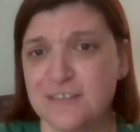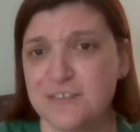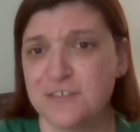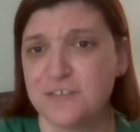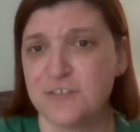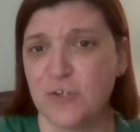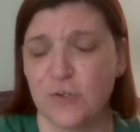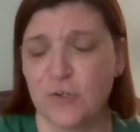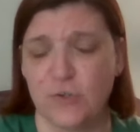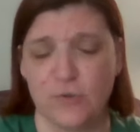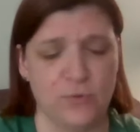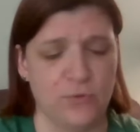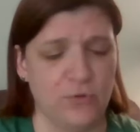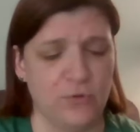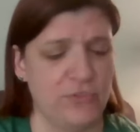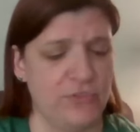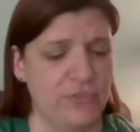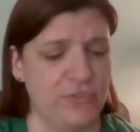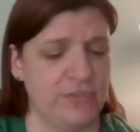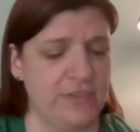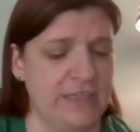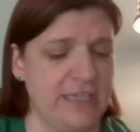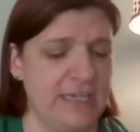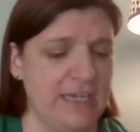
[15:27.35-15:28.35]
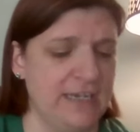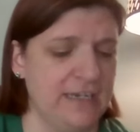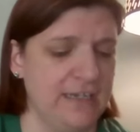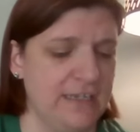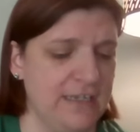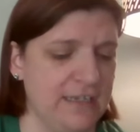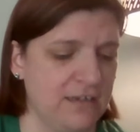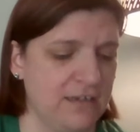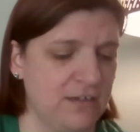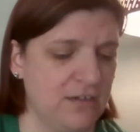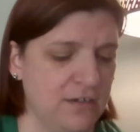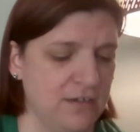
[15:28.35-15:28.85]
So that
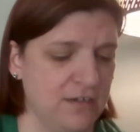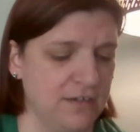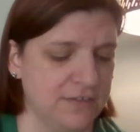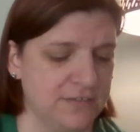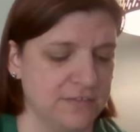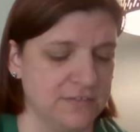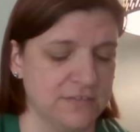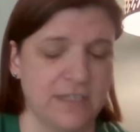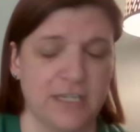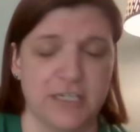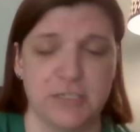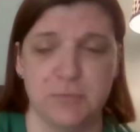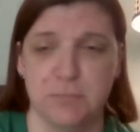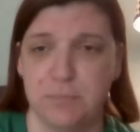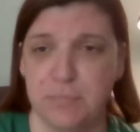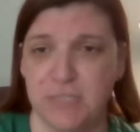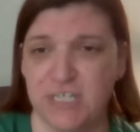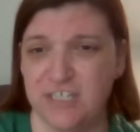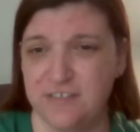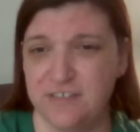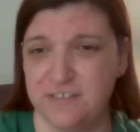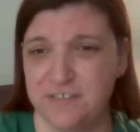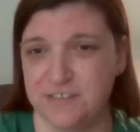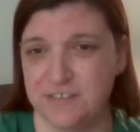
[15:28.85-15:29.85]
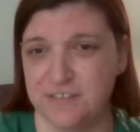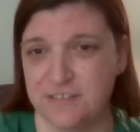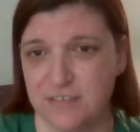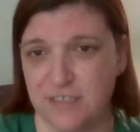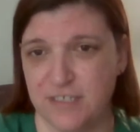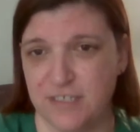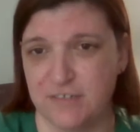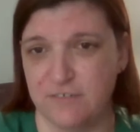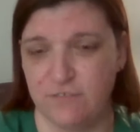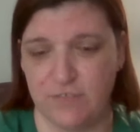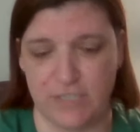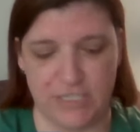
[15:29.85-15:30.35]
had caused a lot of buzz and a
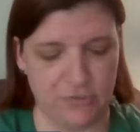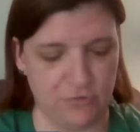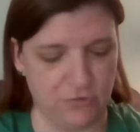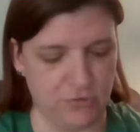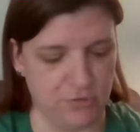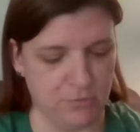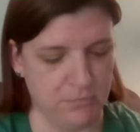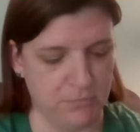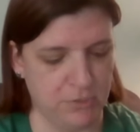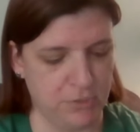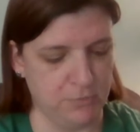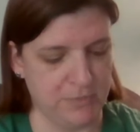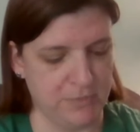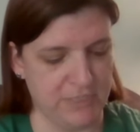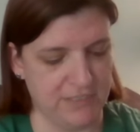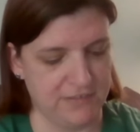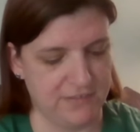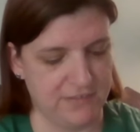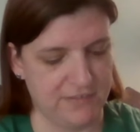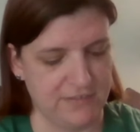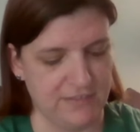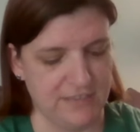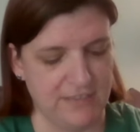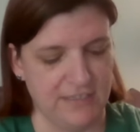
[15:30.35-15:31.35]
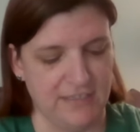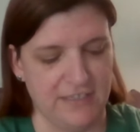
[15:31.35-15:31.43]
lot of viral moments.